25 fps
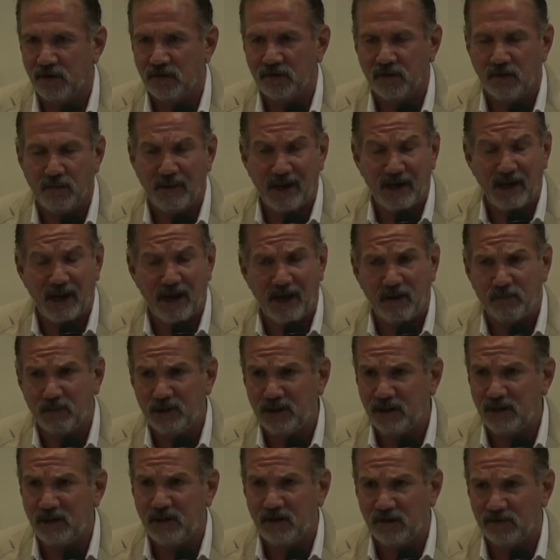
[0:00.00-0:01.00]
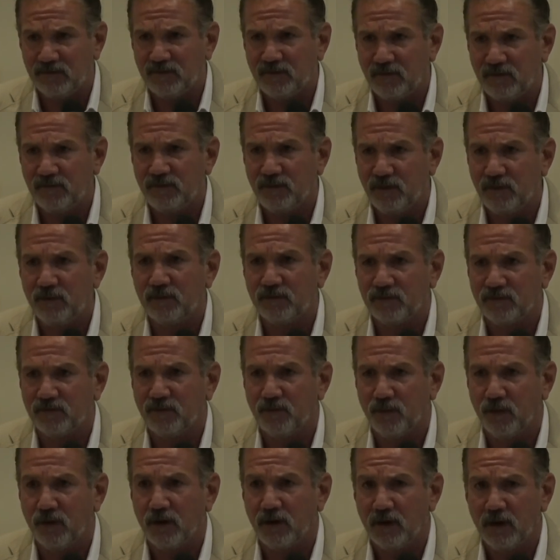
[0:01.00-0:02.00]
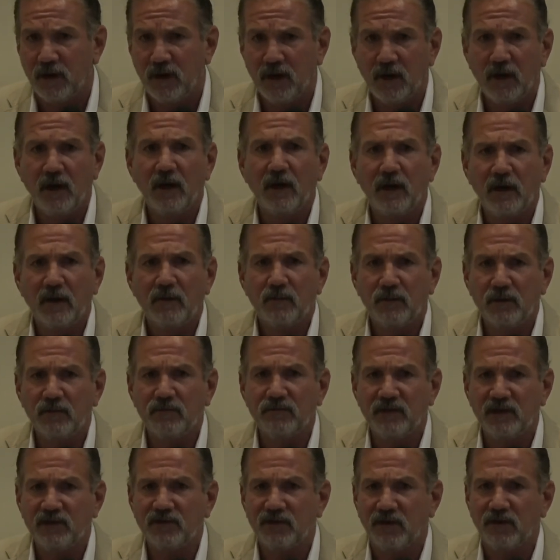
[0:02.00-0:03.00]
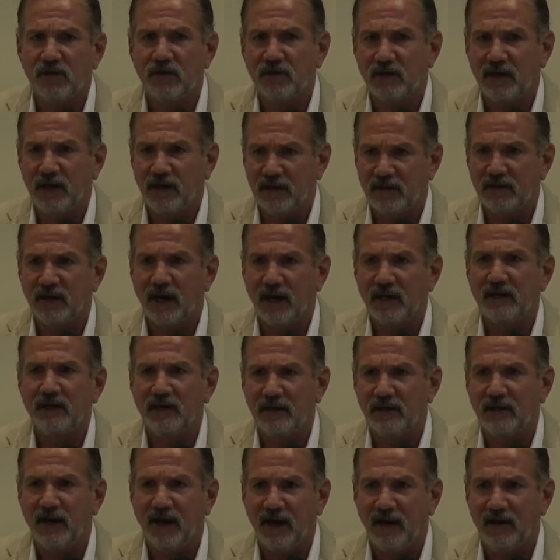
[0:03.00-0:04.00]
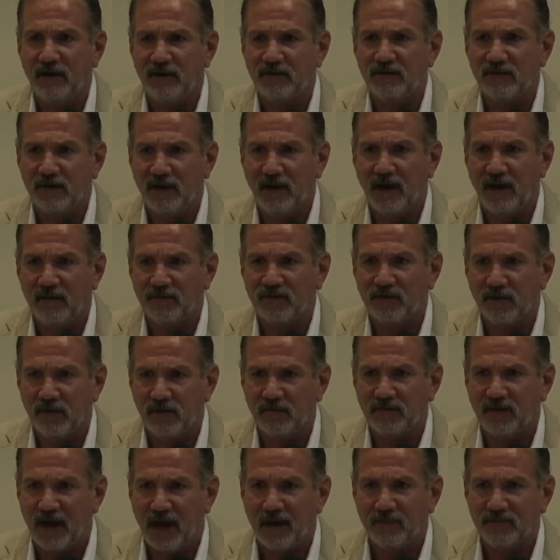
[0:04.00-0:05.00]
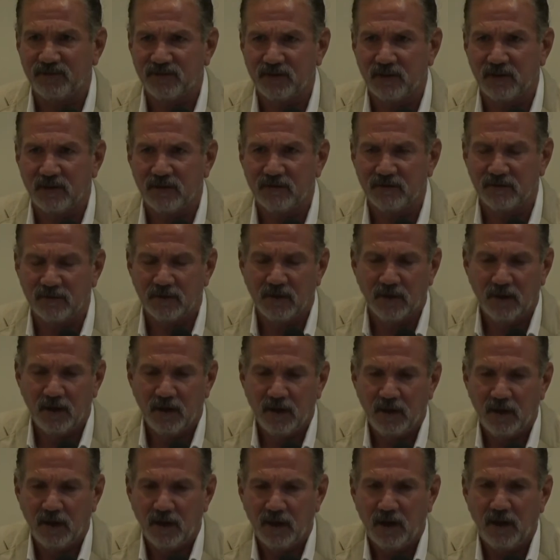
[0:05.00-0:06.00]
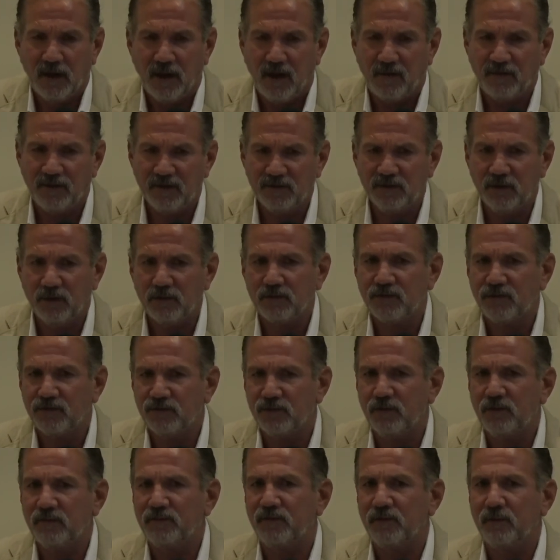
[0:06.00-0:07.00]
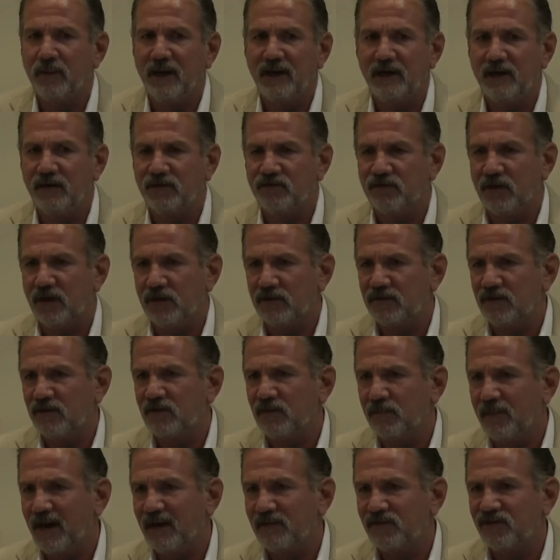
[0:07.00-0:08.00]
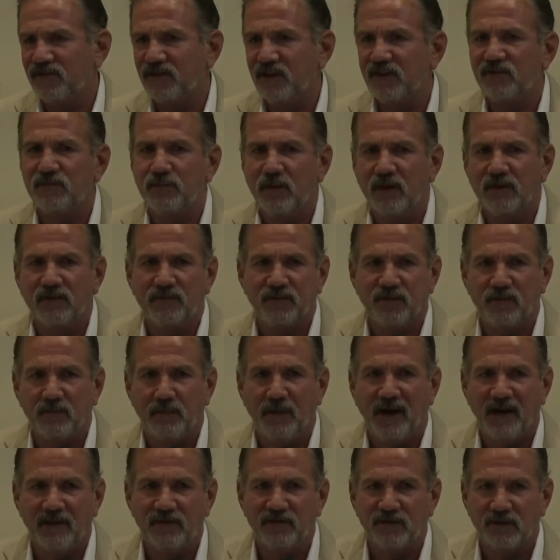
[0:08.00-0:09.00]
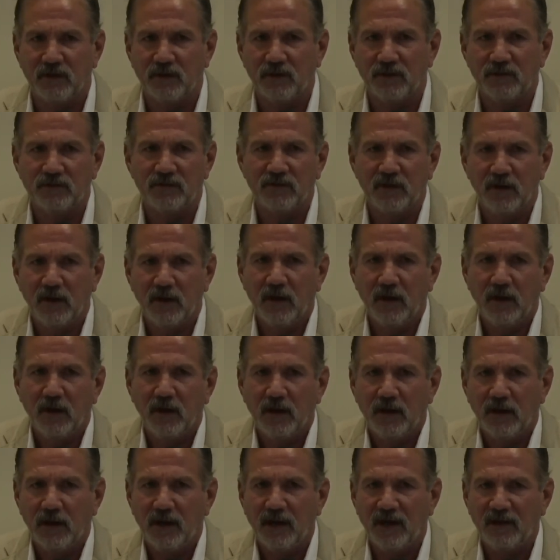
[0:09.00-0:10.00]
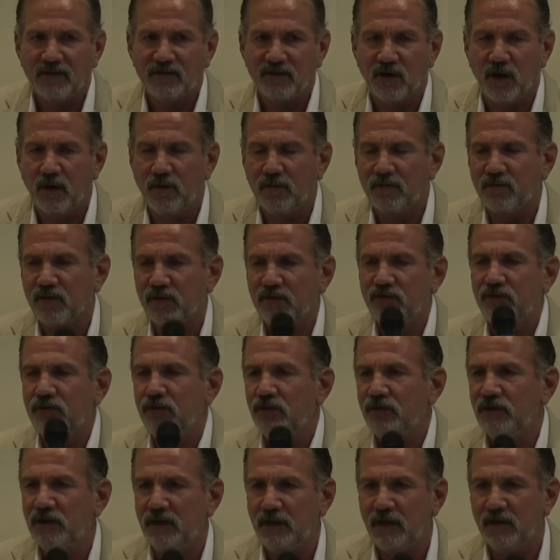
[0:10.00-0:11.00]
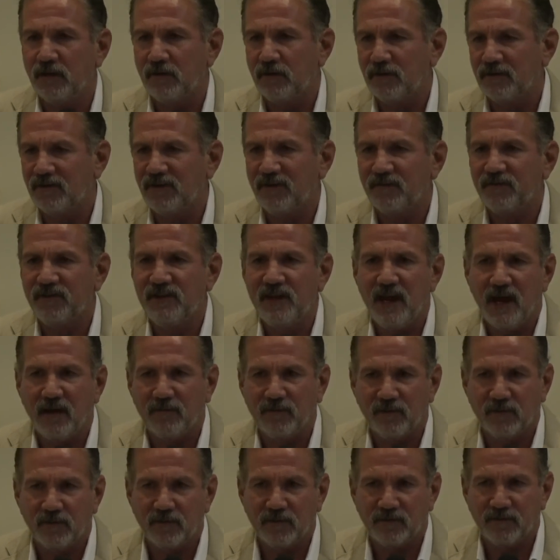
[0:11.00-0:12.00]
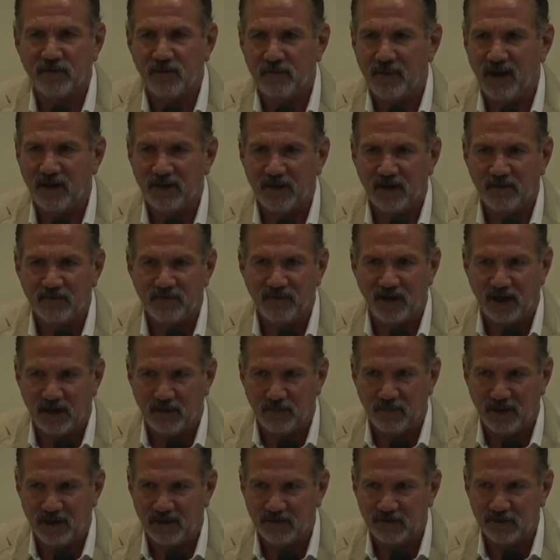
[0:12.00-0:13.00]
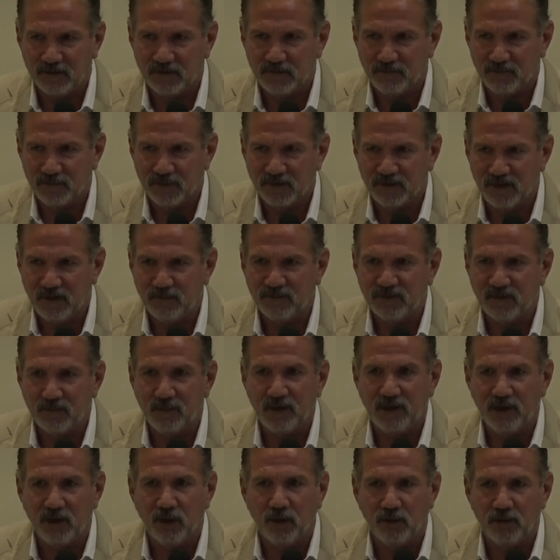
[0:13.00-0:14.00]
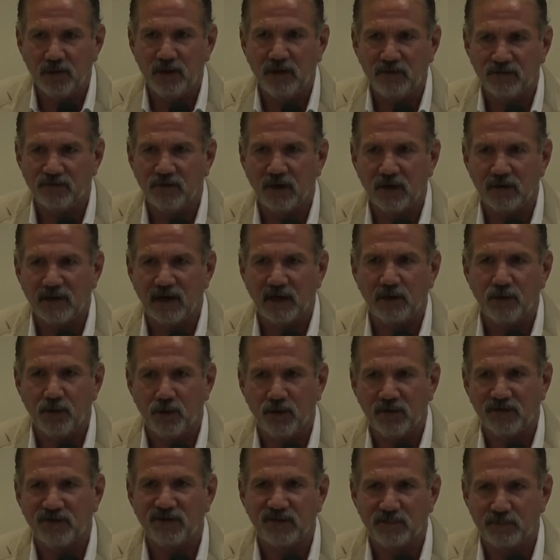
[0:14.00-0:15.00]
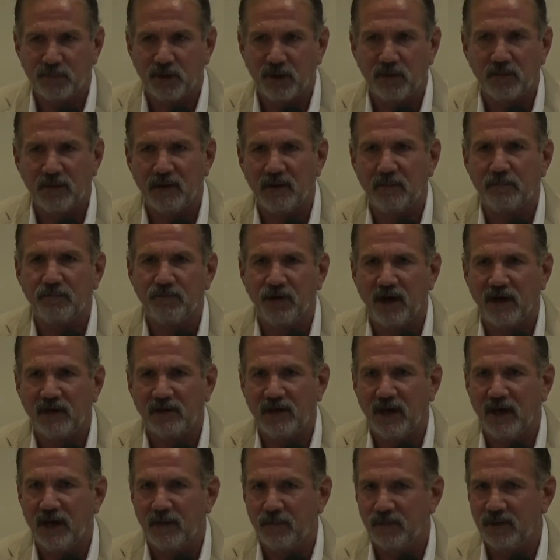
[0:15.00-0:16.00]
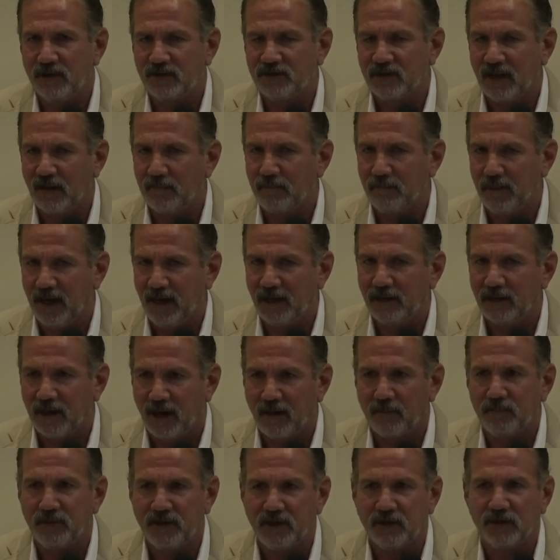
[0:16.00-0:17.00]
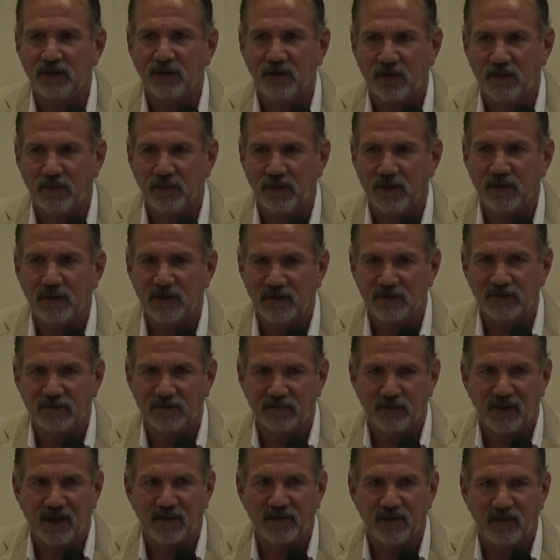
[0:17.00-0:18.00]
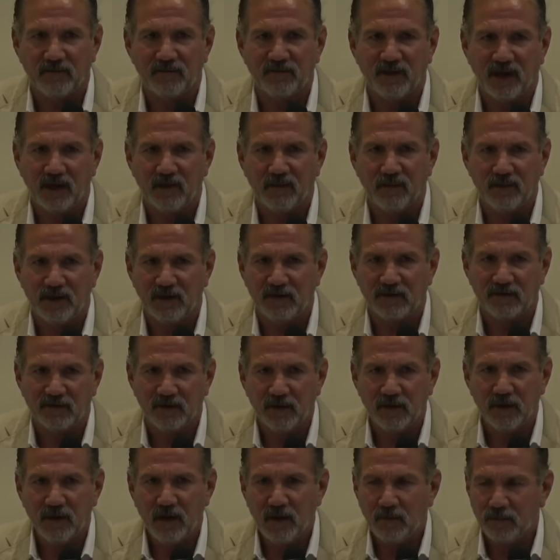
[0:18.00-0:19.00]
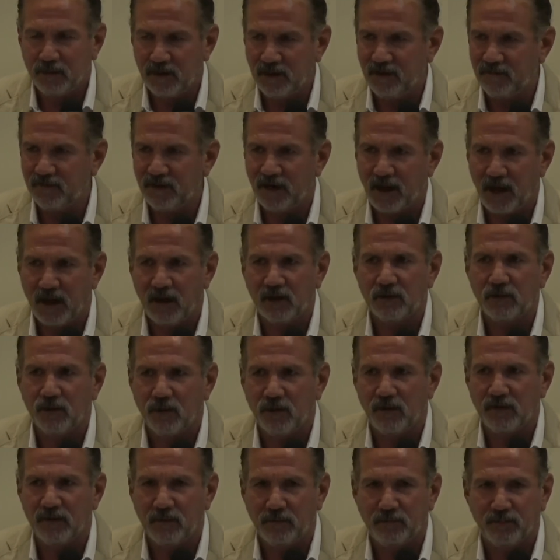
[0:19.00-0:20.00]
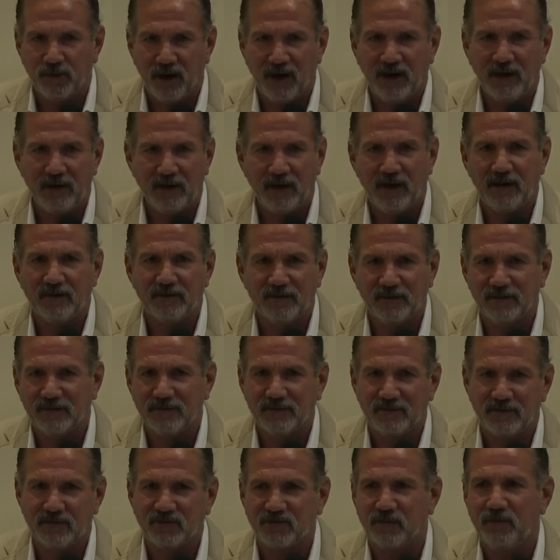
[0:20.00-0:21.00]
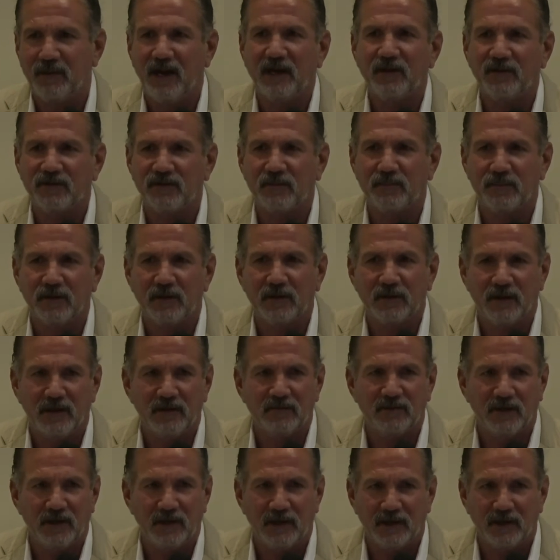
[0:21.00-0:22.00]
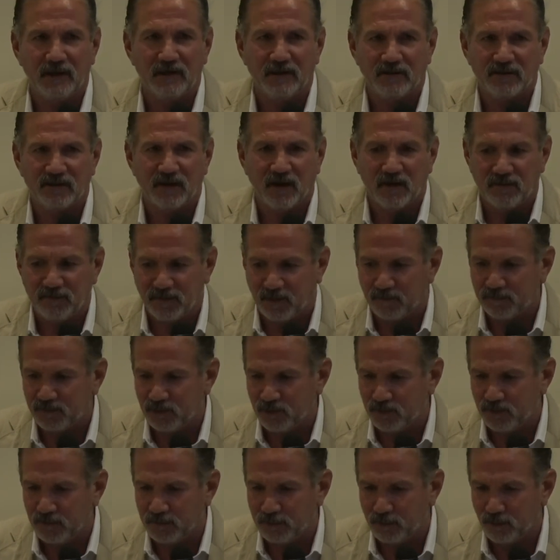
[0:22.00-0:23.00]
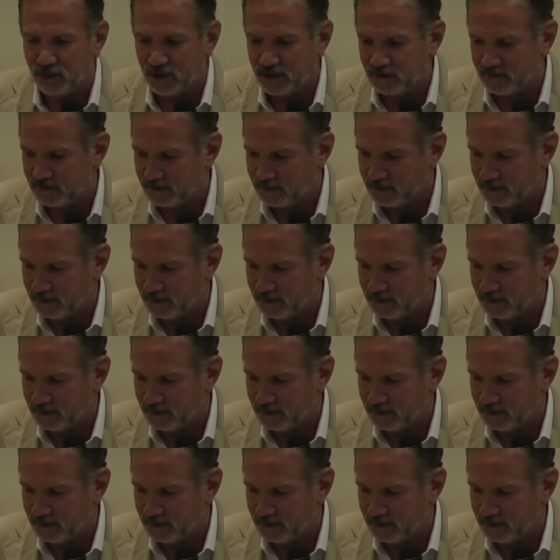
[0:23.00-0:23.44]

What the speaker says: no matter how many years you've used for, will return in 90 days of abstinence. And this holds true for many drugs. It's about 6 months for benzos. It's over 2 years, if never, for methamphetamines. It seems to be the only drug that causes permanent brain damage that may not be curable is methamphetamines. But even alcohol, the brain has its tremendous ability to heal itself up to a point.